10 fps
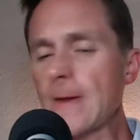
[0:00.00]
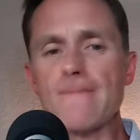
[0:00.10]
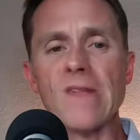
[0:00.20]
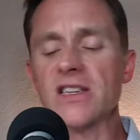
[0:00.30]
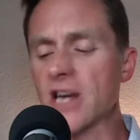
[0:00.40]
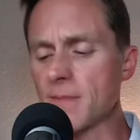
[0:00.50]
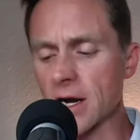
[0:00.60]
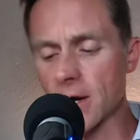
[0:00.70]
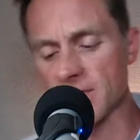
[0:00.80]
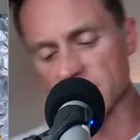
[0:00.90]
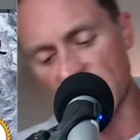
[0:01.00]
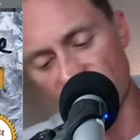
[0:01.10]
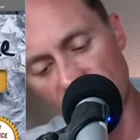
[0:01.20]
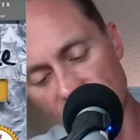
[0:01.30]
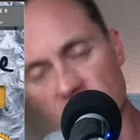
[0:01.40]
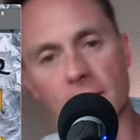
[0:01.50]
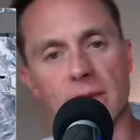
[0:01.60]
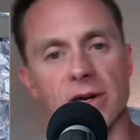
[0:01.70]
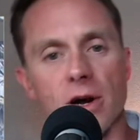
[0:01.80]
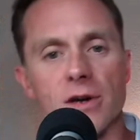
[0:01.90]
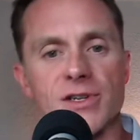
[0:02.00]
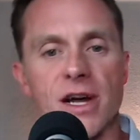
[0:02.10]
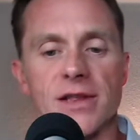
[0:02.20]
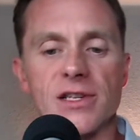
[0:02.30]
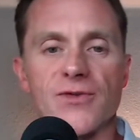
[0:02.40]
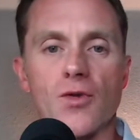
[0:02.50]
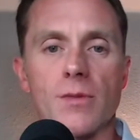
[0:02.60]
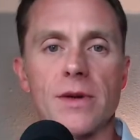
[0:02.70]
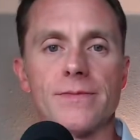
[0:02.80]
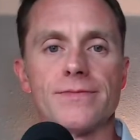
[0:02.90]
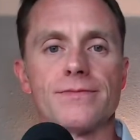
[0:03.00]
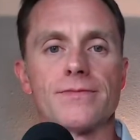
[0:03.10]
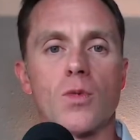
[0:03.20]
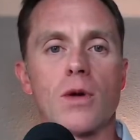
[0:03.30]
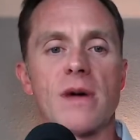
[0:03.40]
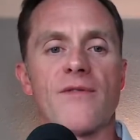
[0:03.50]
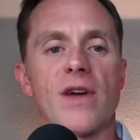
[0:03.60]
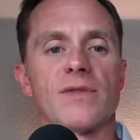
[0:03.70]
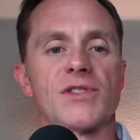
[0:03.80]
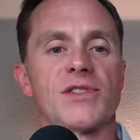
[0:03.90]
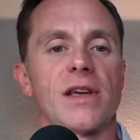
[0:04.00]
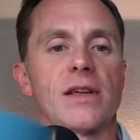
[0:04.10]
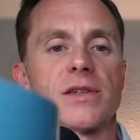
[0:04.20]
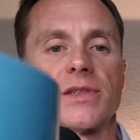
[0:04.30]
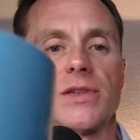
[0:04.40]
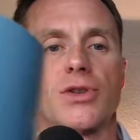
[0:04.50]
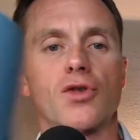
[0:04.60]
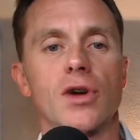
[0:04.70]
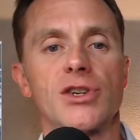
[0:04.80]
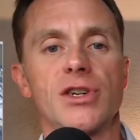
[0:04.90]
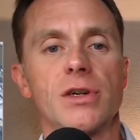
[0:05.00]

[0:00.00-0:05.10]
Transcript: check out my cup. This is my favorite cup. My daughter's got this for me. One of my favorite sayings is crushing it.